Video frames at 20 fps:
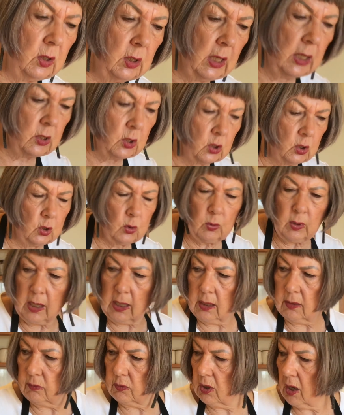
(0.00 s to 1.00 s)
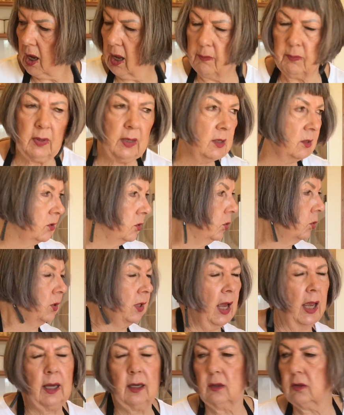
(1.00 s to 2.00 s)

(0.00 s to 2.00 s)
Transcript: need to do ahead of time is your cake